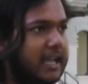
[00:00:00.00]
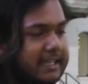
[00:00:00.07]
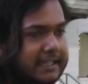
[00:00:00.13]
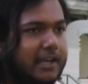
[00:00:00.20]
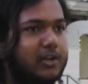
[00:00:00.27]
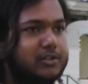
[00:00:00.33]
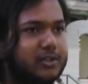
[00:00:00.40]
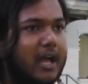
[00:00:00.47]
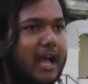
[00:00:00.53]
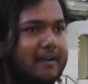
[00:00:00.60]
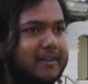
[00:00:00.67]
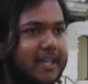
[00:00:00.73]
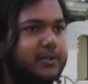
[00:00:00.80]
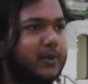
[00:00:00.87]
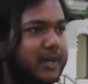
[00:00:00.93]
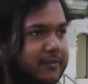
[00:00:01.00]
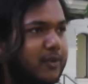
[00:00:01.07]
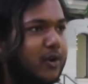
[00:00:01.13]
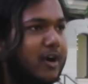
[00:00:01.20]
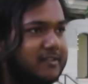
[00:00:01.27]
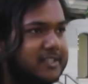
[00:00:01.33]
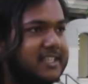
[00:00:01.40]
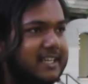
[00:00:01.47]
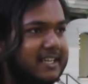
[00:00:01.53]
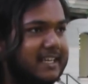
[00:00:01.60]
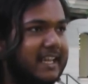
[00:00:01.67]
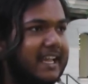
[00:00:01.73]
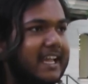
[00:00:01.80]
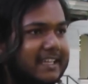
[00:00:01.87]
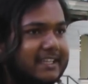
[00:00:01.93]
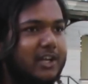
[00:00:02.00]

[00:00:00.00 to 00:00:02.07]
They also have like 24 hours in a day.